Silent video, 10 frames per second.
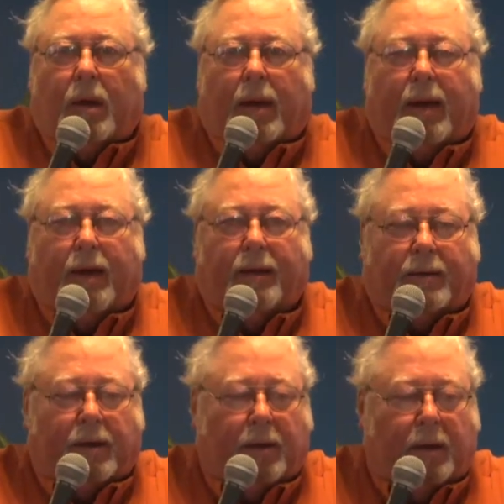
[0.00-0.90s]

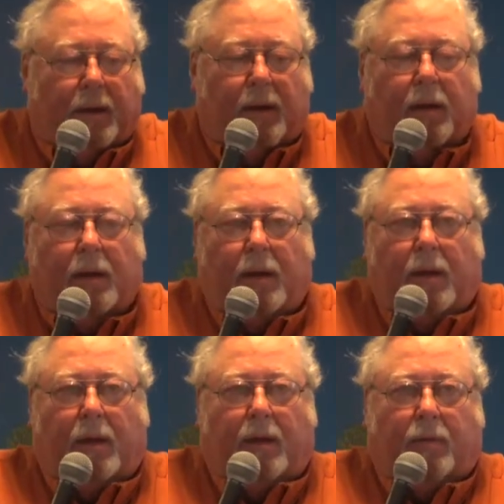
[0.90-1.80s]
And
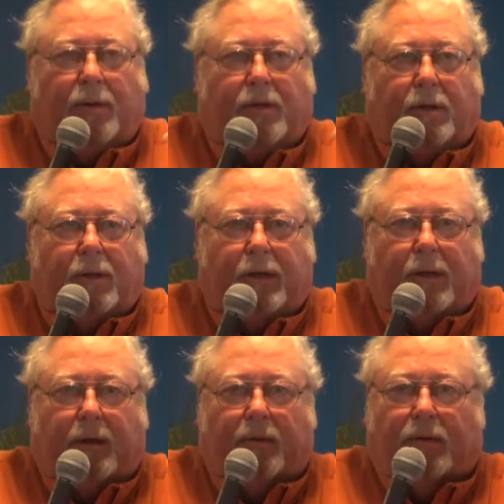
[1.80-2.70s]
recently
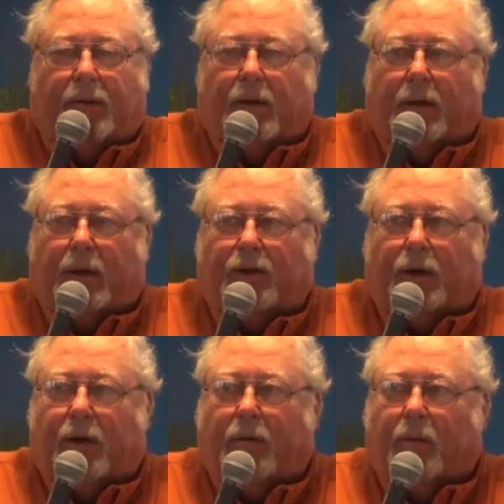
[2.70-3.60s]
I was uh, I
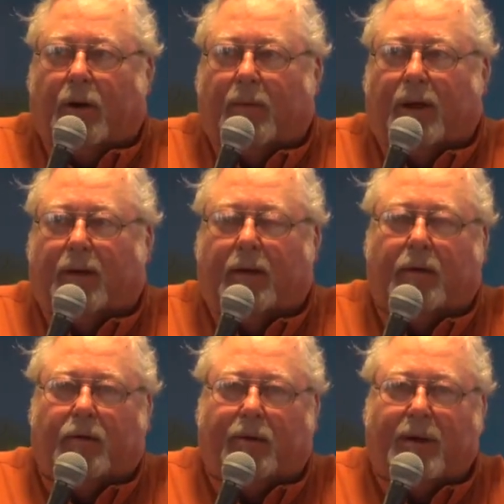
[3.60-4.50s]
shared one of my
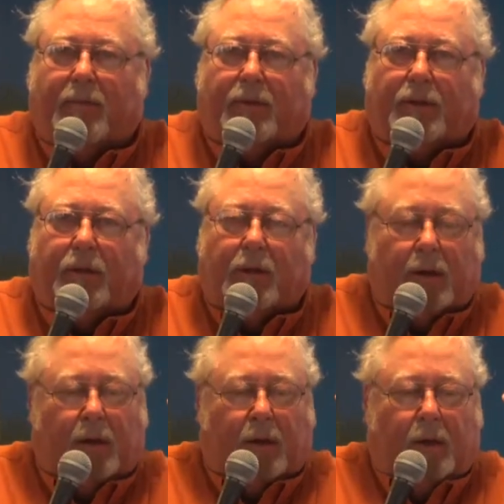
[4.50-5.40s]
dreams
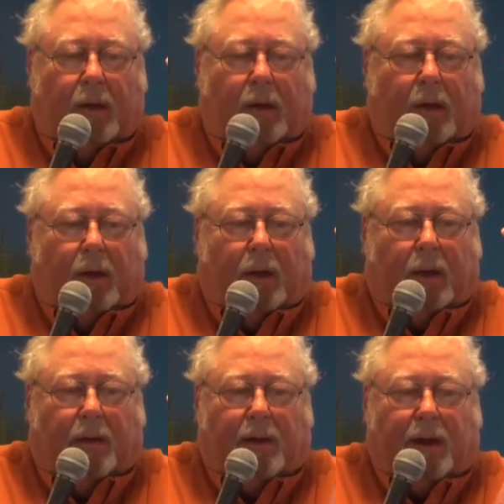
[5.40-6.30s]

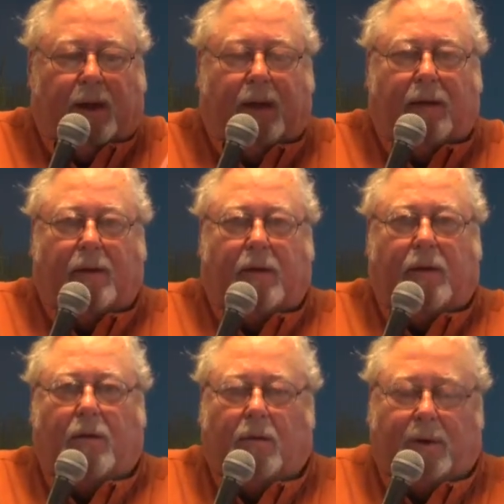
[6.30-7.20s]
uh, that I had
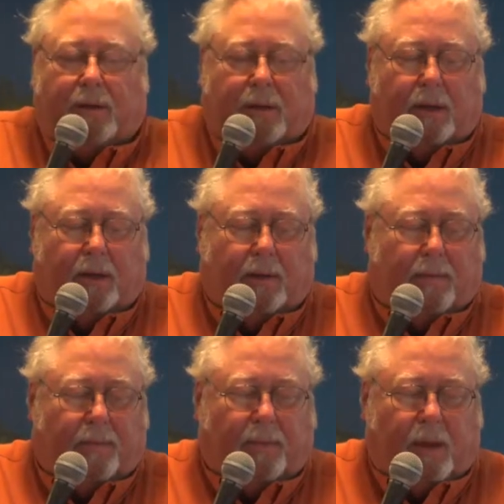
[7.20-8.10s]
with uh,
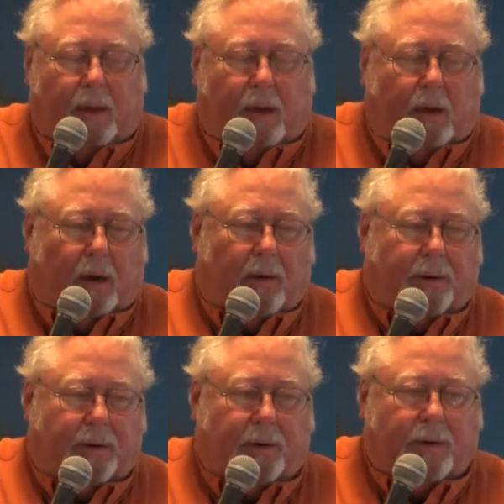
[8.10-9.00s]
our
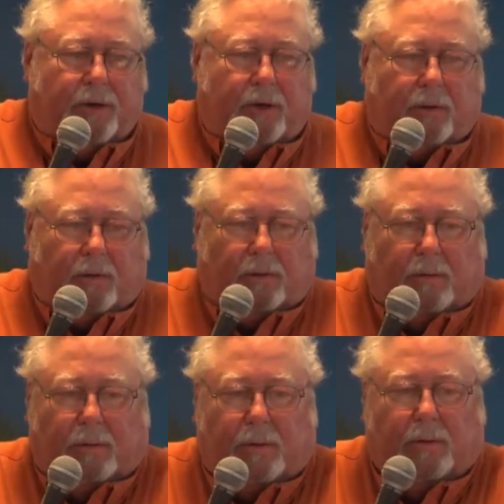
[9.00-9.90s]
Attorney General,
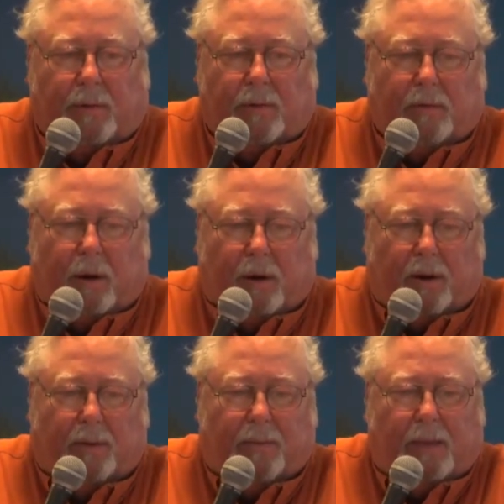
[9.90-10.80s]
William
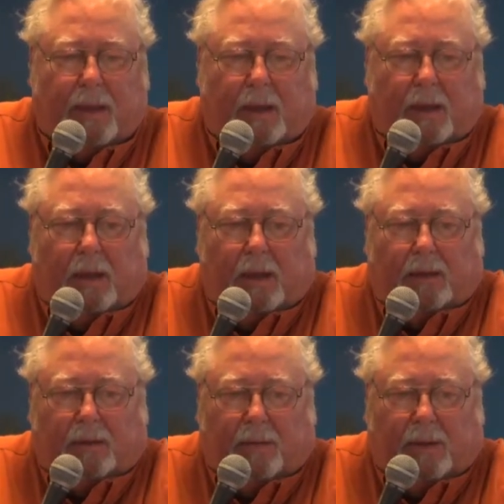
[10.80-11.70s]
Barr.
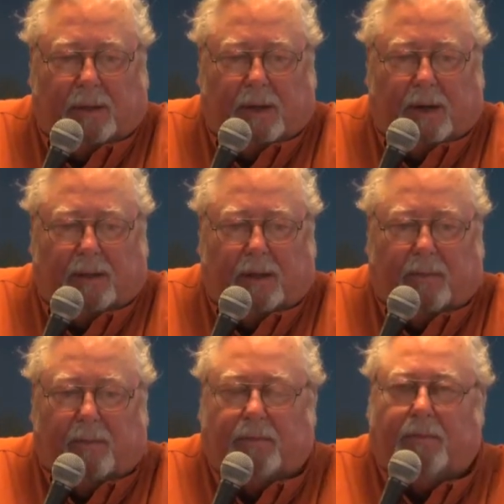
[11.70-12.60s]
Something that I think
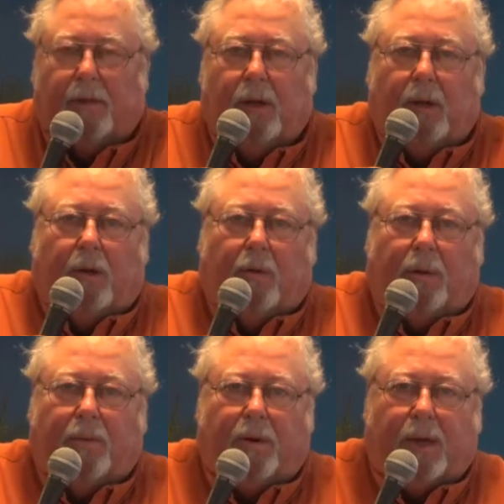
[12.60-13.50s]

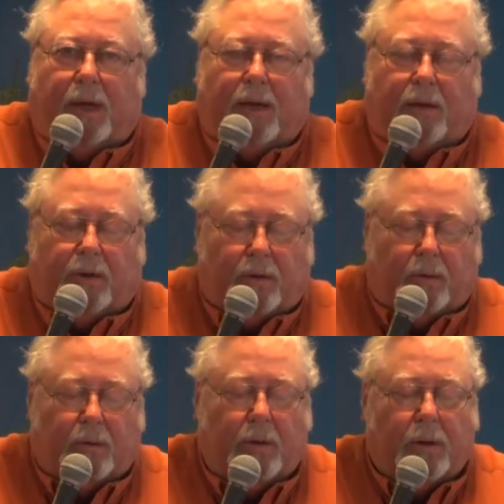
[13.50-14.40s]
would pertain to